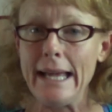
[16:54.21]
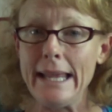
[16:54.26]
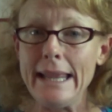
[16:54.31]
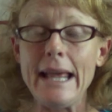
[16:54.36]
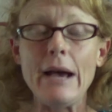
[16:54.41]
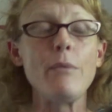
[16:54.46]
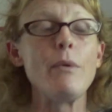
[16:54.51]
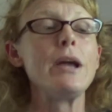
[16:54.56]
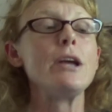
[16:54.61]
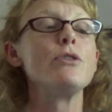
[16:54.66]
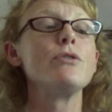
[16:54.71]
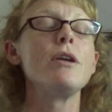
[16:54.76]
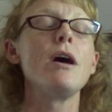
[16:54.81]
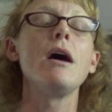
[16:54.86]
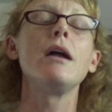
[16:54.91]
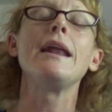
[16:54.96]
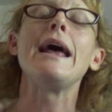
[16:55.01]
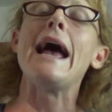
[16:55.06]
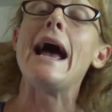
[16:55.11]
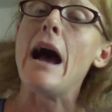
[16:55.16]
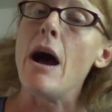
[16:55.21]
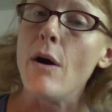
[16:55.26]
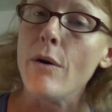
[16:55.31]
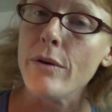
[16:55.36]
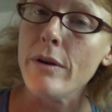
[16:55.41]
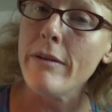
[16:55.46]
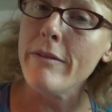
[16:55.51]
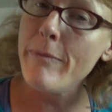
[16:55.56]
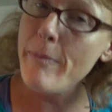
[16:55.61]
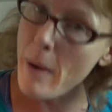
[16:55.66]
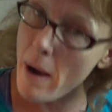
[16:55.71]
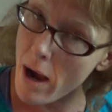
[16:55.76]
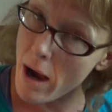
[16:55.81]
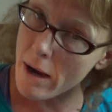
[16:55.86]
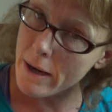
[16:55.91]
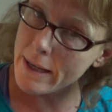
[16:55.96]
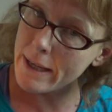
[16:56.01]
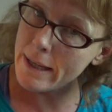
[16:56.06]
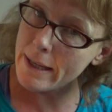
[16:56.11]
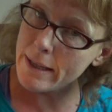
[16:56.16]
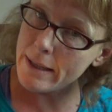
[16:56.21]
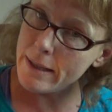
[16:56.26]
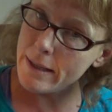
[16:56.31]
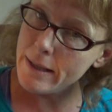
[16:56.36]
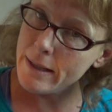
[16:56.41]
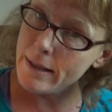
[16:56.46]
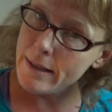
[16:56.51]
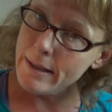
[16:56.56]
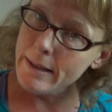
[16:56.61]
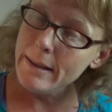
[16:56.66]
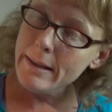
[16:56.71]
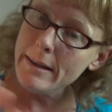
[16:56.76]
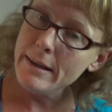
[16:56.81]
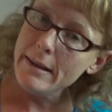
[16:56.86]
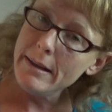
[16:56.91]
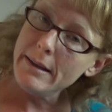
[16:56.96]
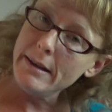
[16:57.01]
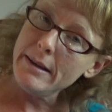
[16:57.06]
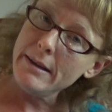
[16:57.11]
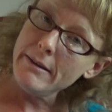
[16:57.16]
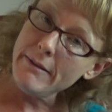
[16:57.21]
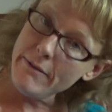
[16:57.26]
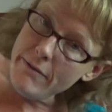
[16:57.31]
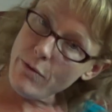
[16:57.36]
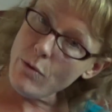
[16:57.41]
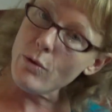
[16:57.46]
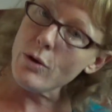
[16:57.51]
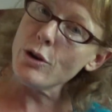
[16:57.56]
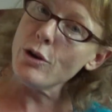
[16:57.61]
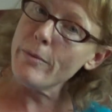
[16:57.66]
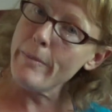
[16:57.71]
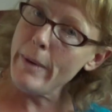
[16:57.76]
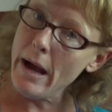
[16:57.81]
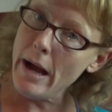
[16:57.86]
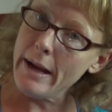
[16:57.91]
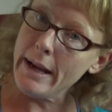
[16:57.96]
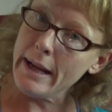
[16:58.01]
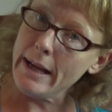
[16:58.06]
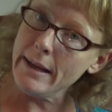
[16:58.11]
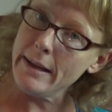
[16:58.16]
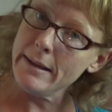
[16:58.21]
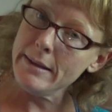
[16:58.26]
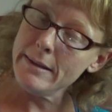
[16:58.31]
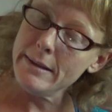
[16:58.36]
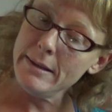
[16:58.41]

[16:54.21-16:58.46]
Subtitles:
That way you're not out of pocket for your money.